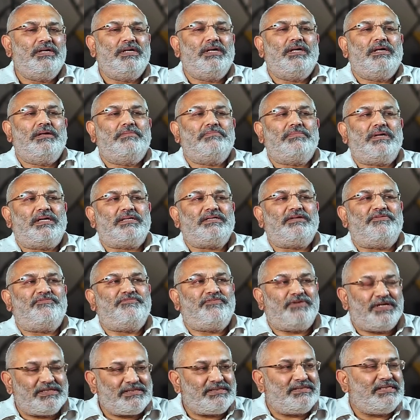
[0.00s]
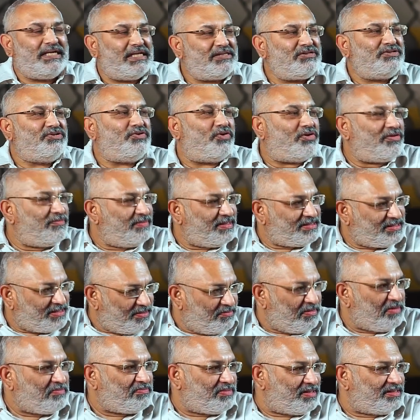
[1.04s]
But the first death you always
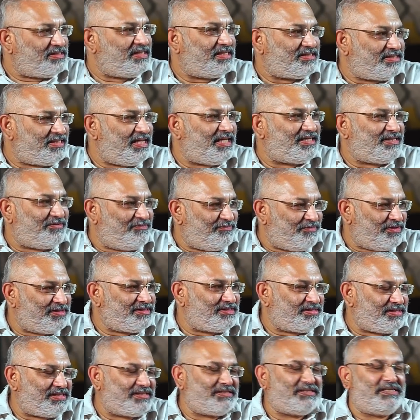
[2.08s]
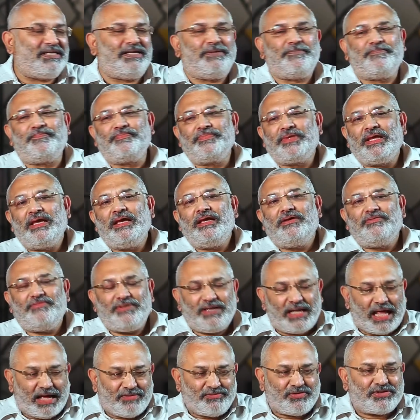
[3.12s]
remember, just like the first surgery. Well, I
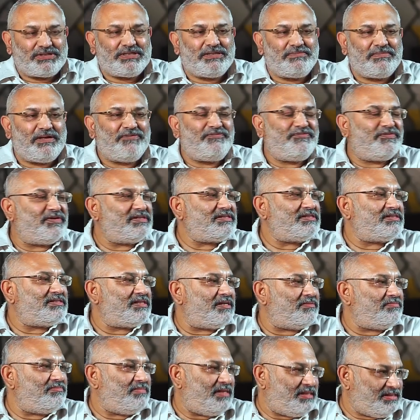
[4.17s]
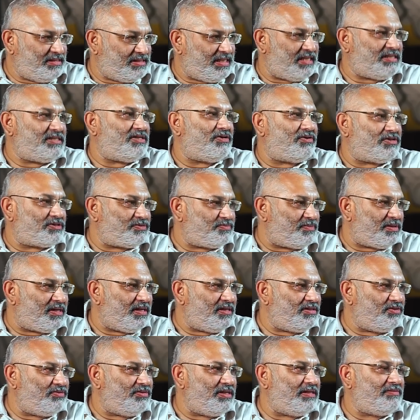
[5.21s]
was in my first term in JJ Hospital
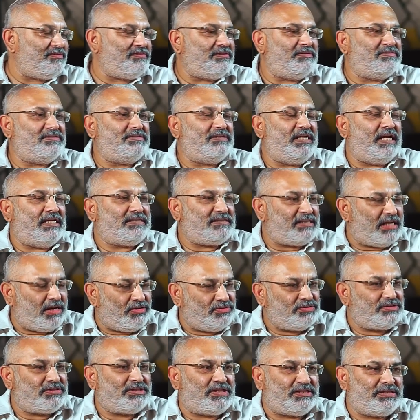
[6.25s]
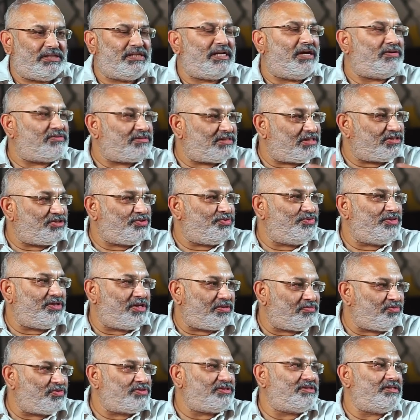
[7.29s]
doing as a house surgeon. I was the junior
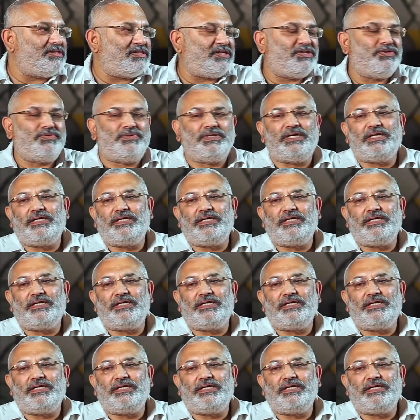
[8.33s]
most in the unit.